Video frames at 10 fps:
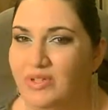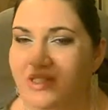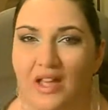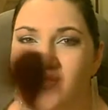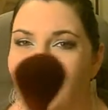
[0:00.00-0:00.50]

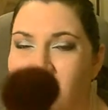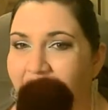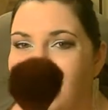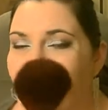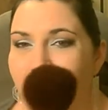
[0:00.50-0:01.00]
would never.
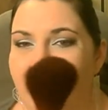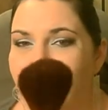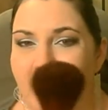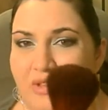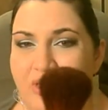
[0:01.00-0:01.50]
I
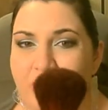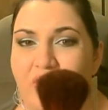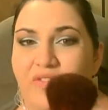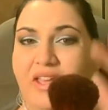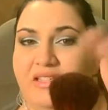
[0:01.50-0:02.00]
wouldn't want to use it on
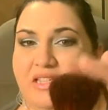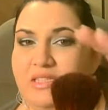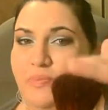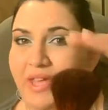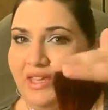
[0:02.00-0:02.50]
my face.
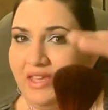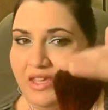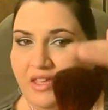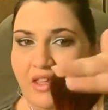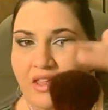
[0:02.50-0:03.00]
It's
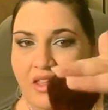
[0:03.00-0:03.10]
picky.